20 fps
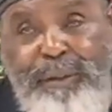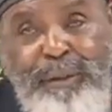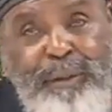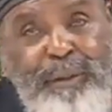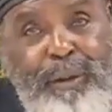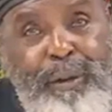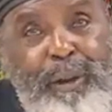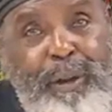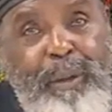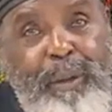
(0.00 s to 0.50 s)

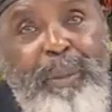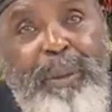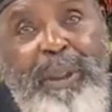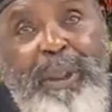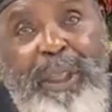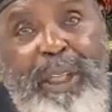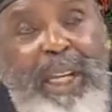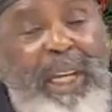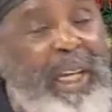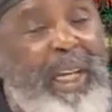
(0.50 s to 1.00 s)
up
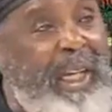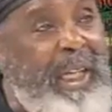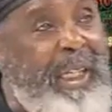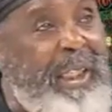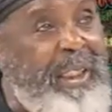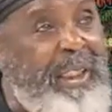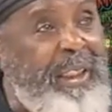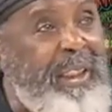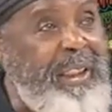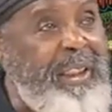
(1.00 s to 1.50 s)
and die,
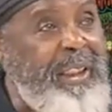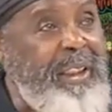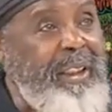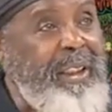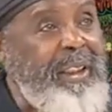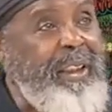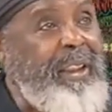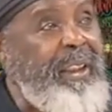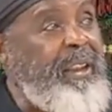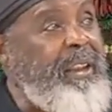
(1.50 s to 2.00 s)

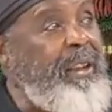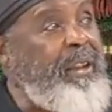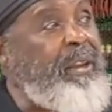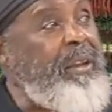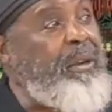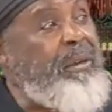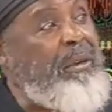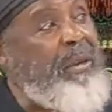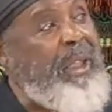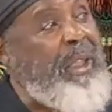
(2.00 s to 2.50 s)
you
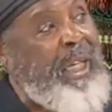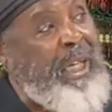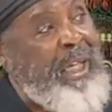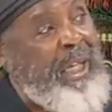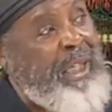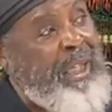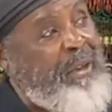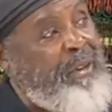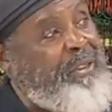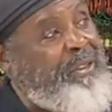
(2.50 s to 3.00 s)
know,
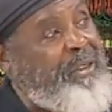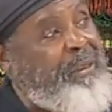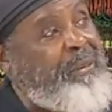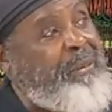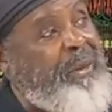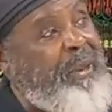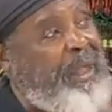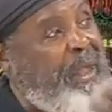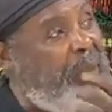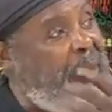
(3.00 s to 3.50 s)
dying
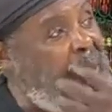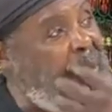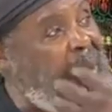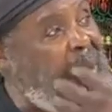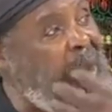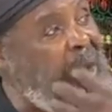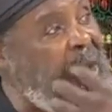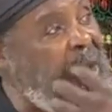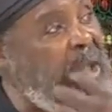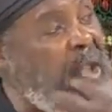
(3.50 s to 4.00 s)
sometime.
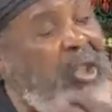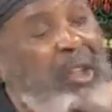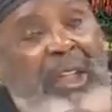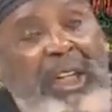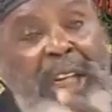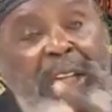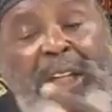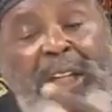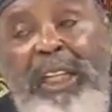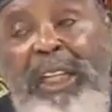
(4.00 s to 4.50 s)

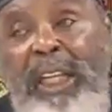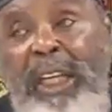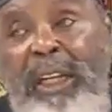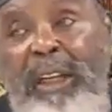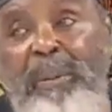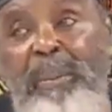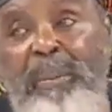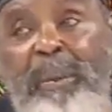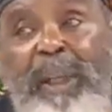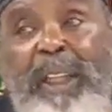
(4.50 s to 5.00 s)
Now they got
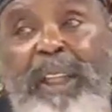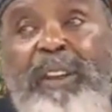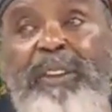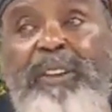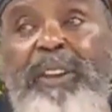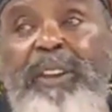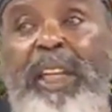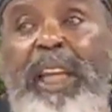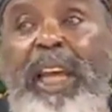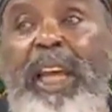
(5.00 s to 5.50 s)
a place
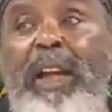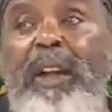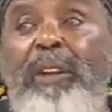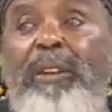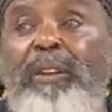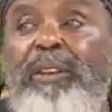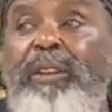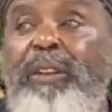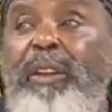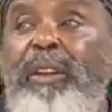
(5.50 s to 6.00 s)
in the
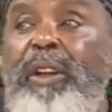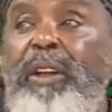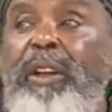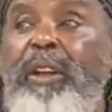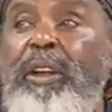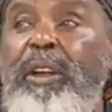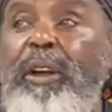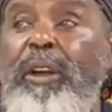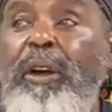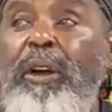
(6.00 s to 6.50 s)
house
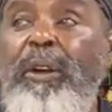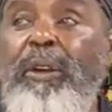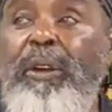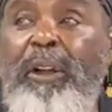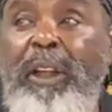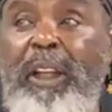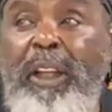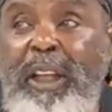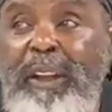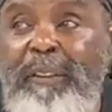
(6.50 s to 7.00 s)
called the
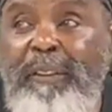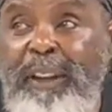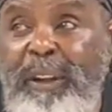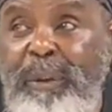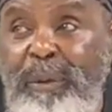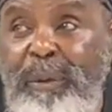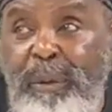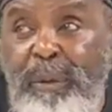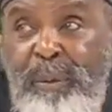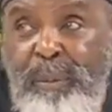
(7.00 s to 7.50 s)
living
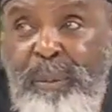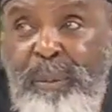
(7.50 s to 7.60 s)
room.